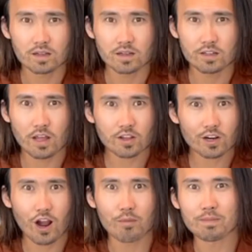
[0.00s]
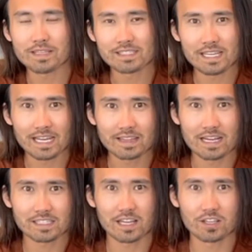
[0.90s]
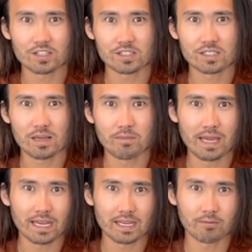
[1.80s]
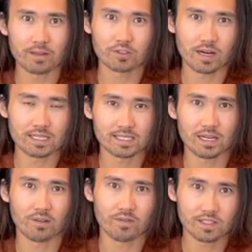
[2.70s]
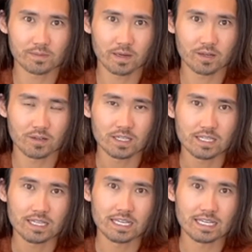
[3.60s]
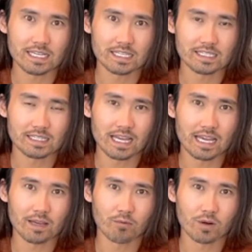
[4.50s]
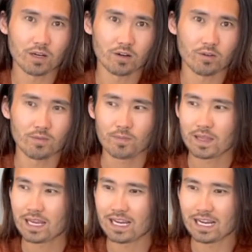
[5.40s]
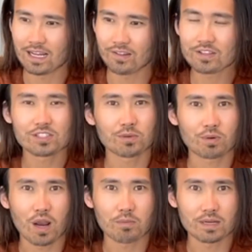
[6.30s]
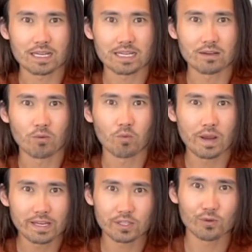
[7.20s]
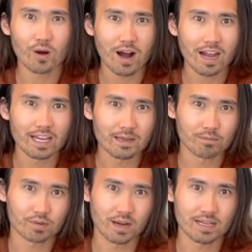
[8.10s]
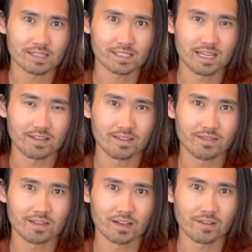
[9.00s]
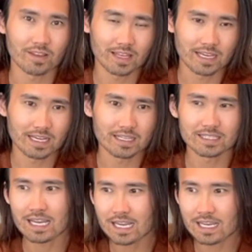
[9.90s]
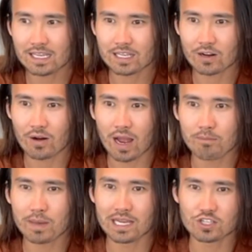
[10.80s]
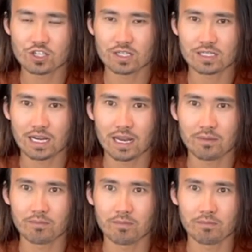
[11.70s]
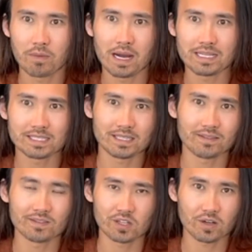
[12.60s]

Another common mistake that sellers make when trying to sell FSBO is they will uh, list their property way too high in price. And you know the thinking is, hey, you know I'm patient. I'm my incentives are